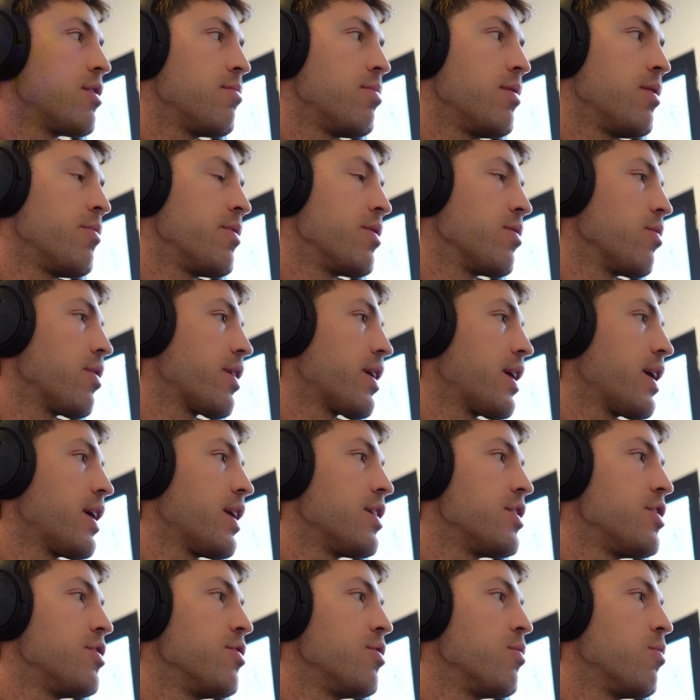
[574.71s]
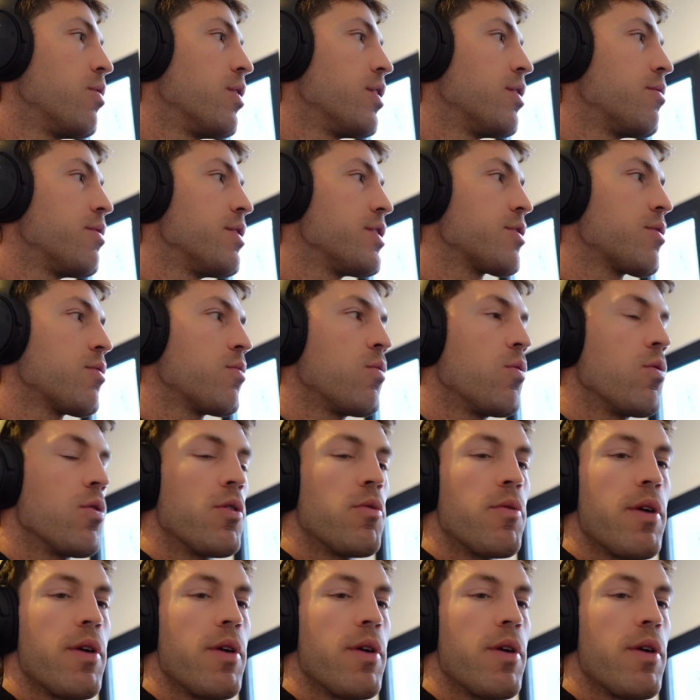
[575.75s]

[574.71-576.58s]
but we were looking at a 2-to-1 risk reward